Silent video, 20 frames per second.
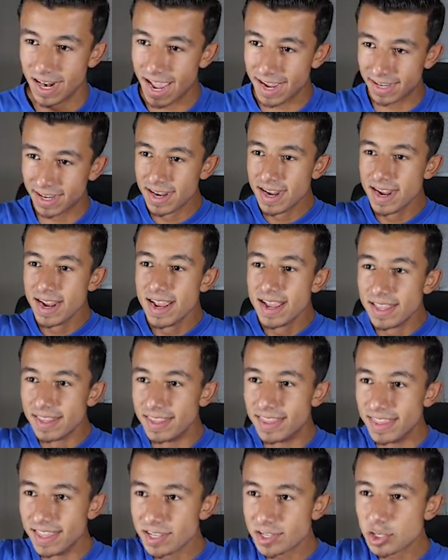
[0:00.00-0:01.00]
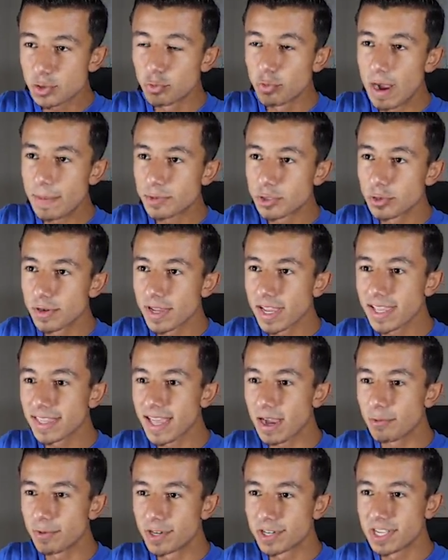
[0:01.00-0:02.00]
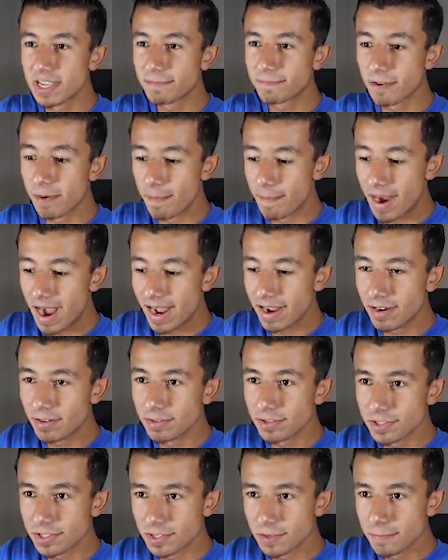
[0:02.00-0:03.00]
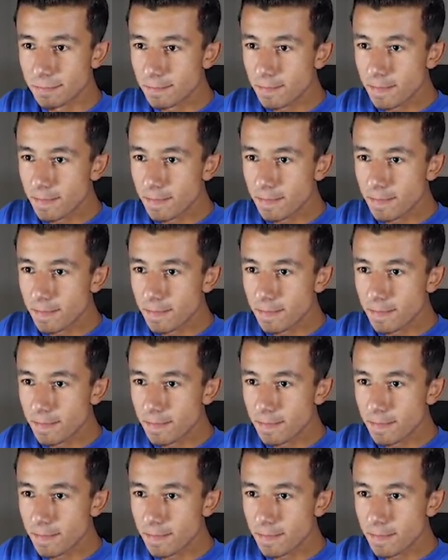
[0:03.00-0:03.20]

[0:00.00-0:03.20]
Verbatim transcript: Like this web swinging that we're seeing from Miles,